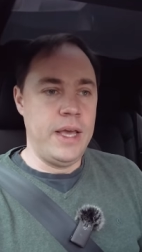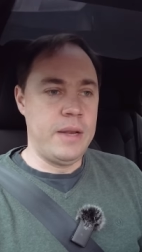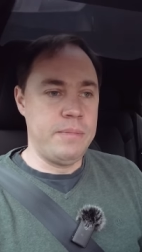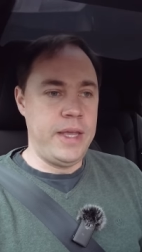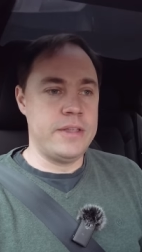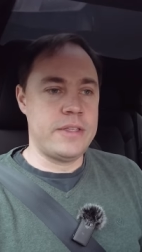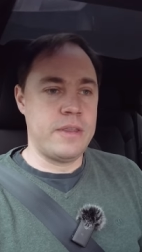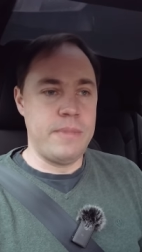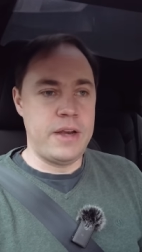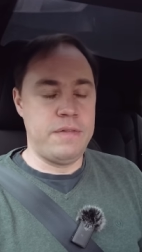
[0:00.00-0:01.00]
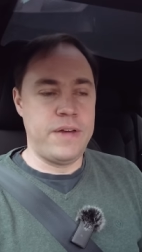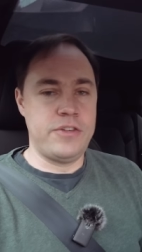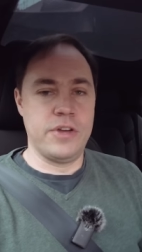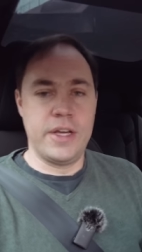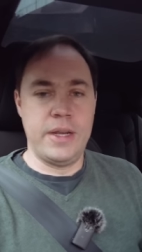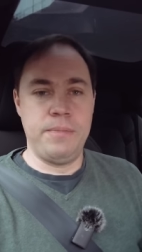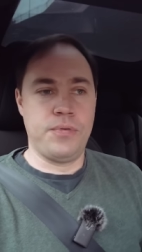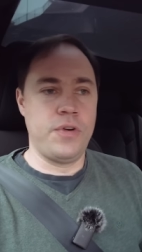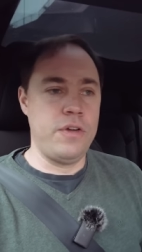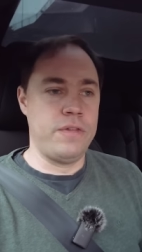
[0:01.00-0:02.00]
it means that the manufacturer can
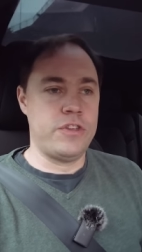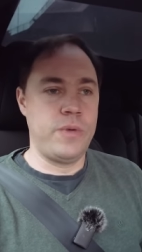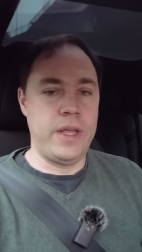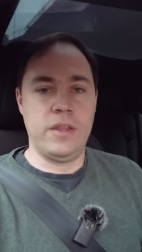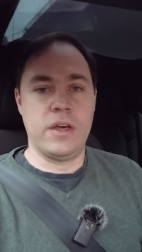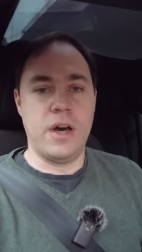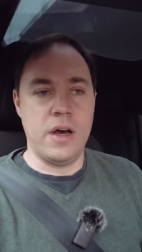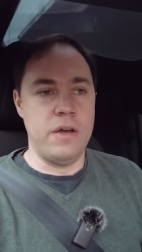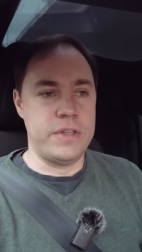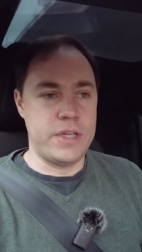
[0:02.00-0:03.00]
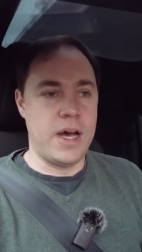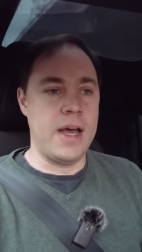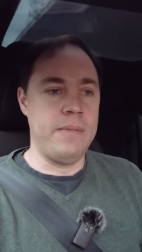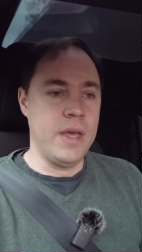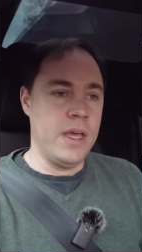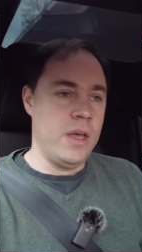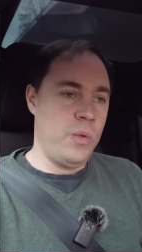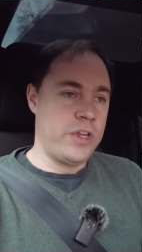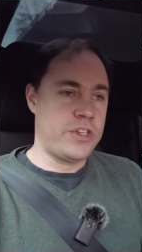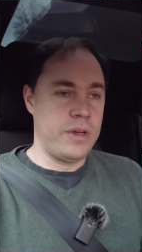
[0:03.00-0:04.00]
improve and tweak the car over time,
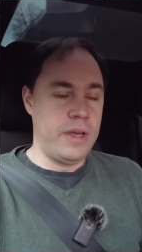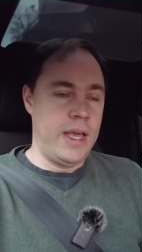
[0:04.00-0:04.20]
which